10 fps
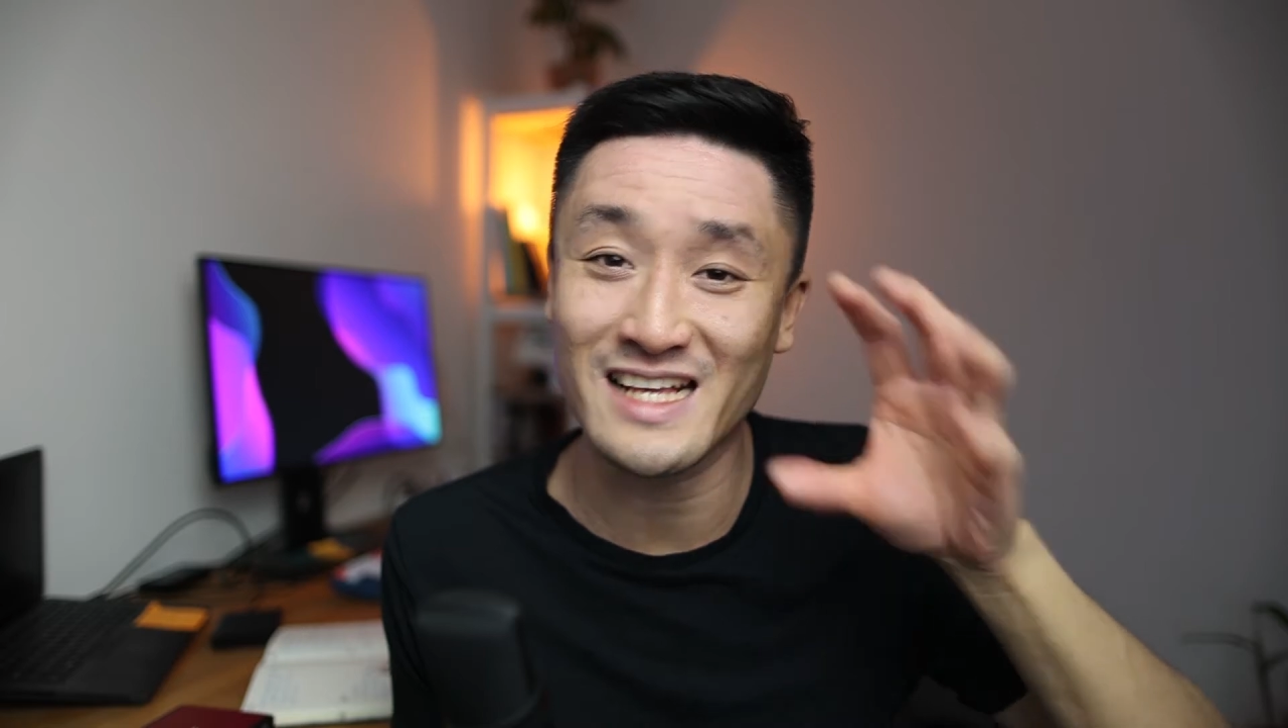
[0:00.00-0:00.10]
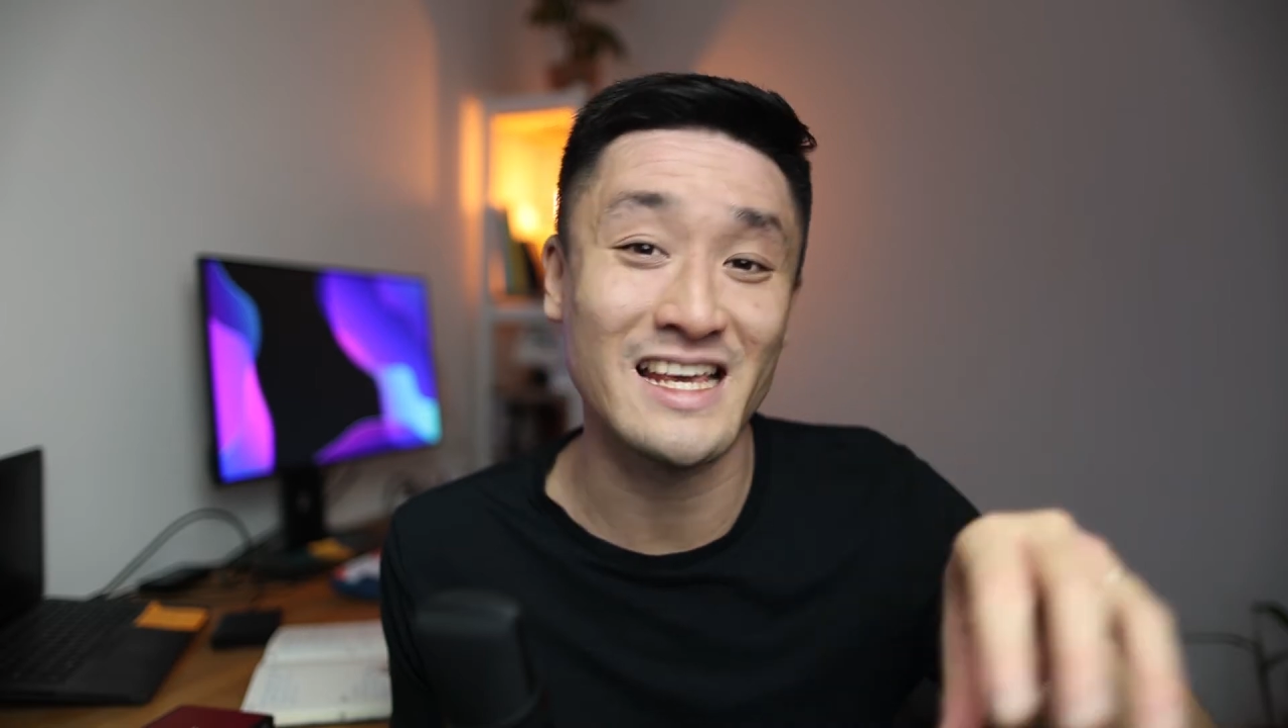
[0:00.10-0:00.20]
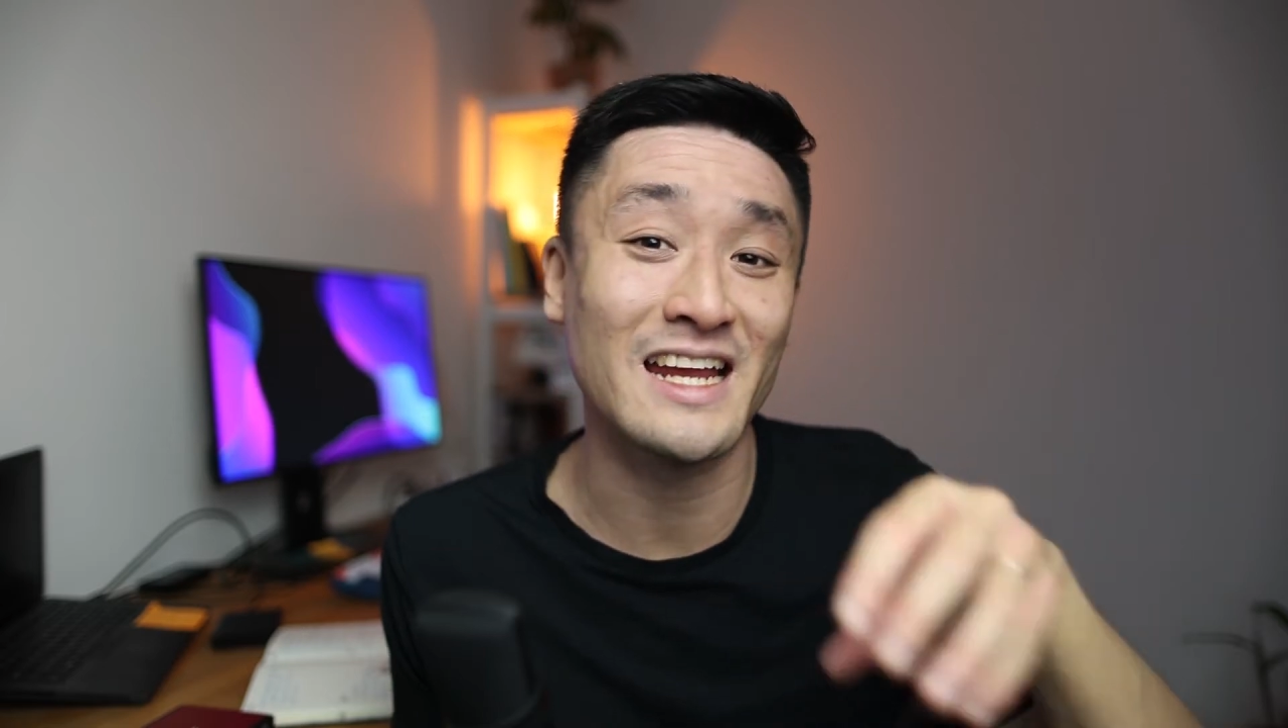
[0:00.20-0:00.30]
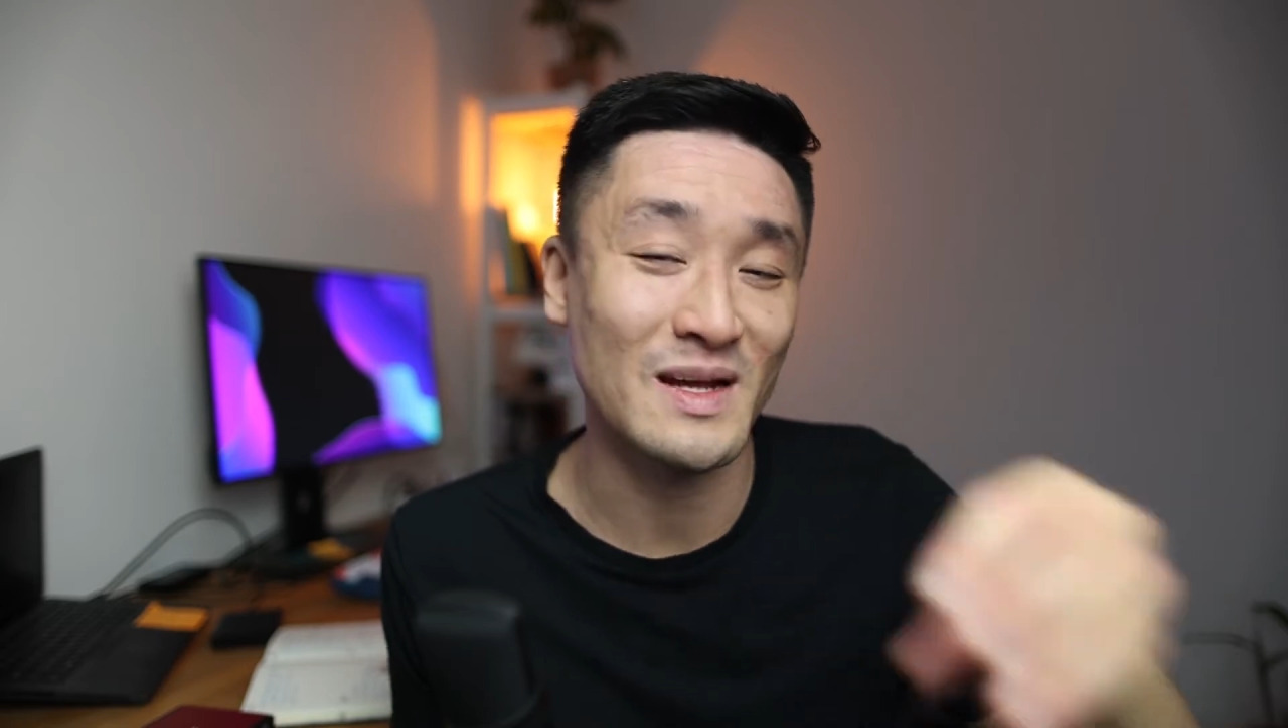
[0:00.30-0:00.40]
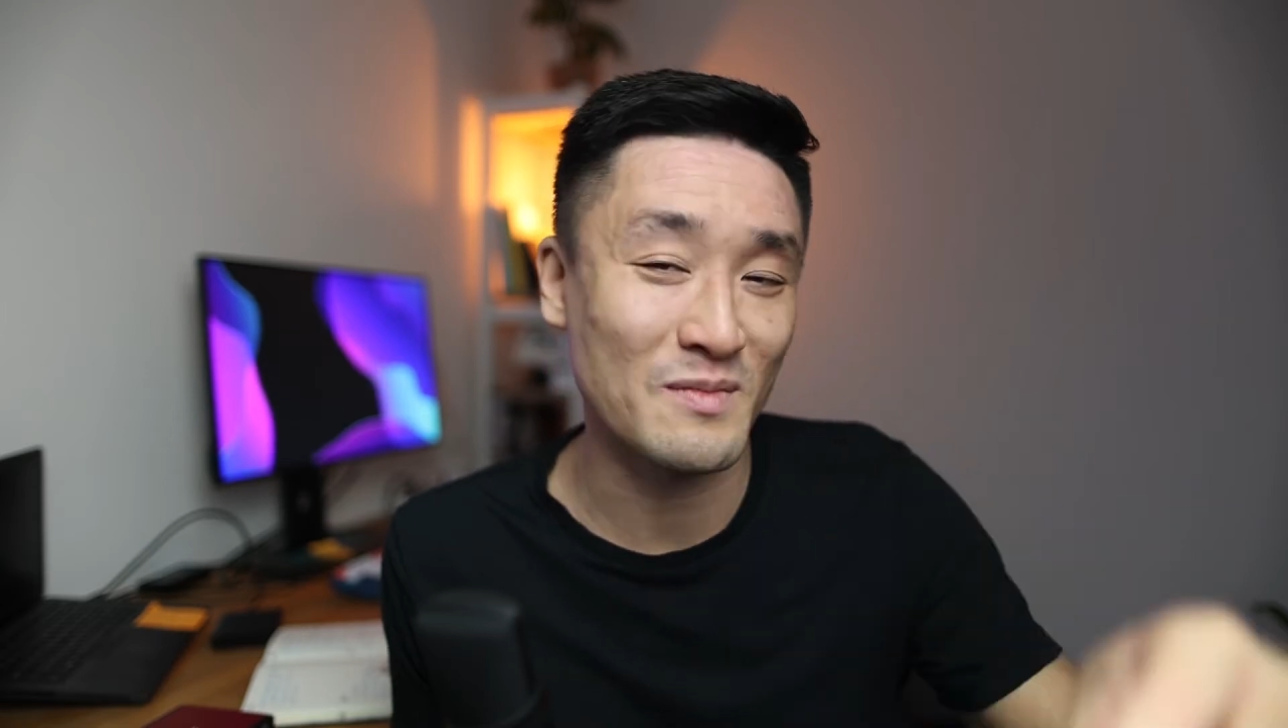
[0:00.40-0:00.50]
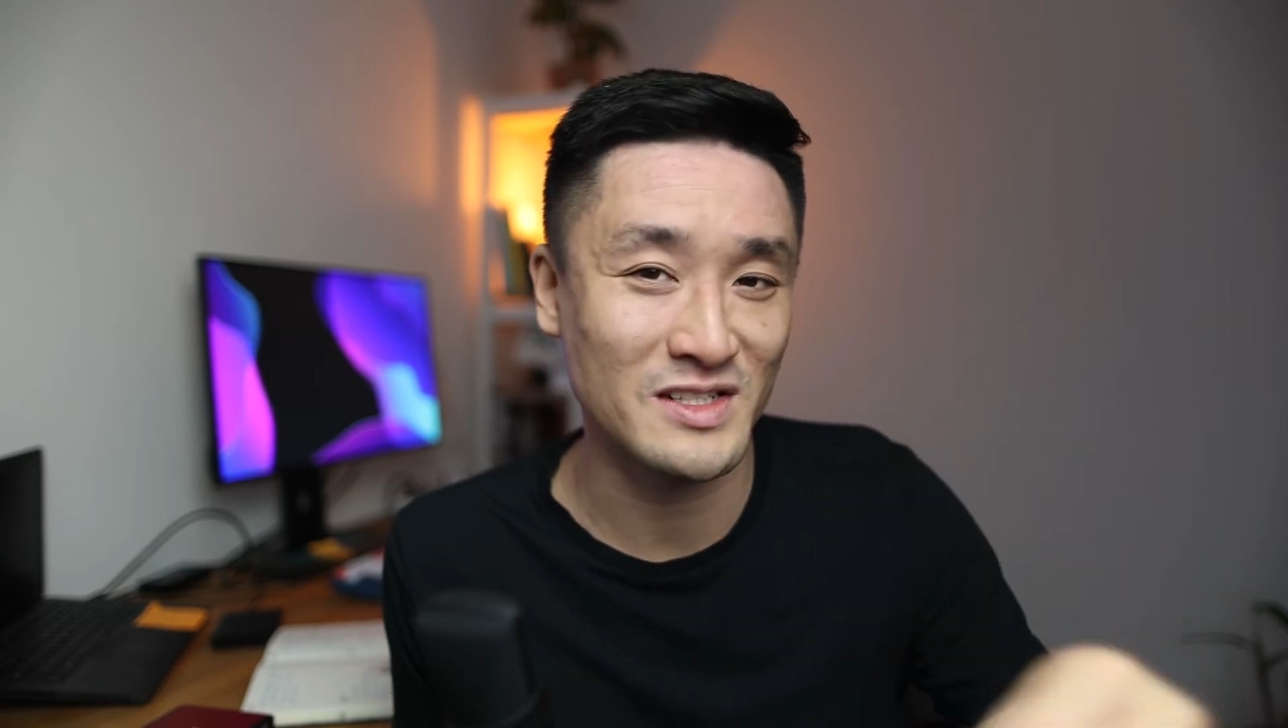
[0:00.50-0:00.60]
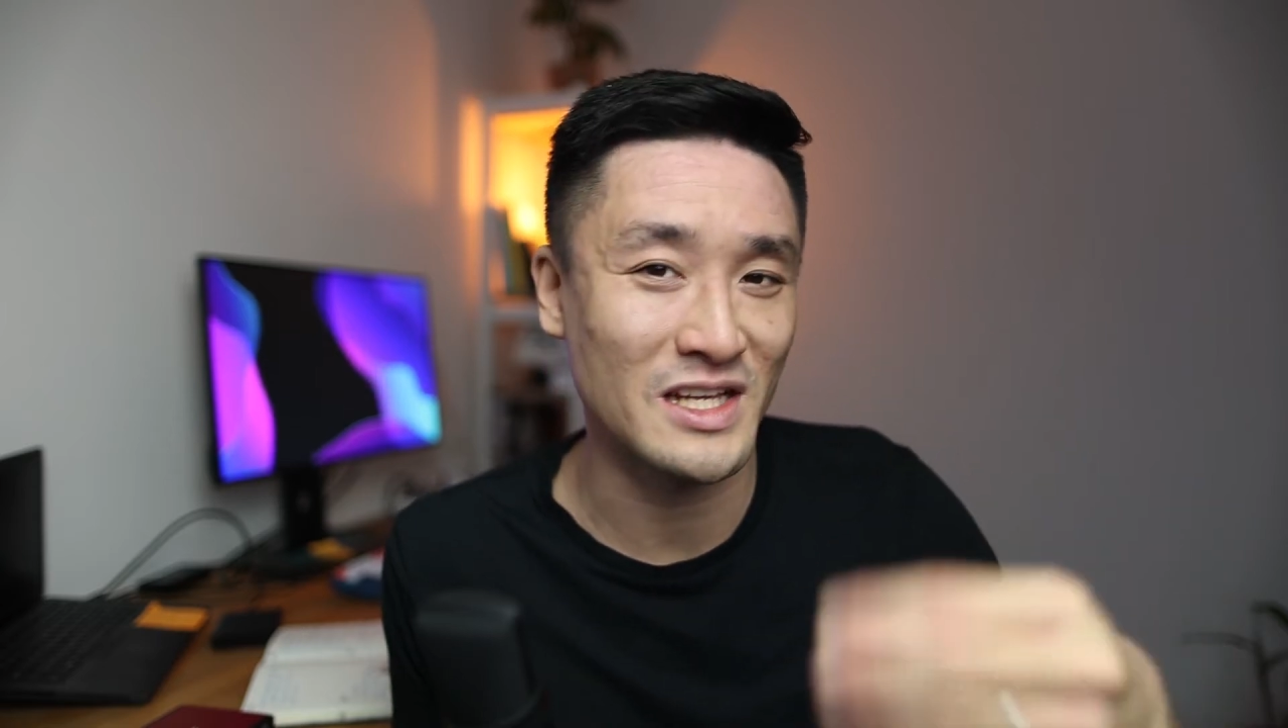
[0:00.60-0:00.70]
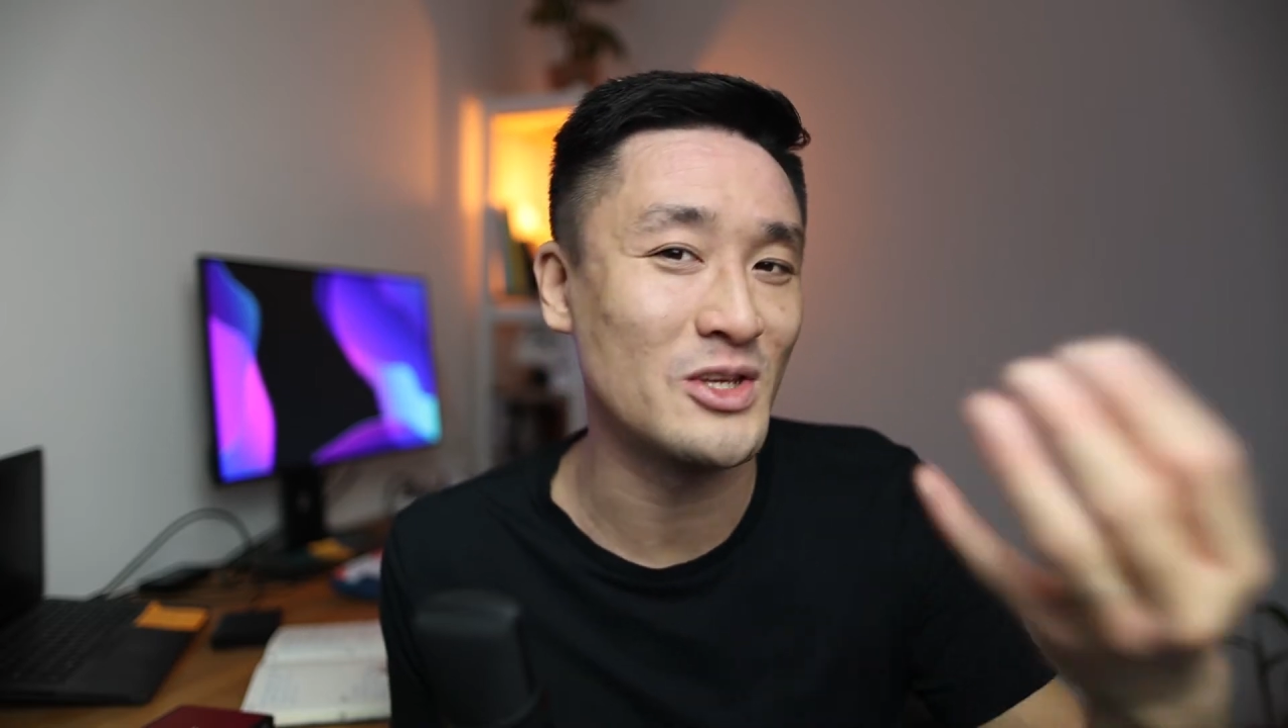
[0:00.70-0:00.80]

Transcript: exact numbers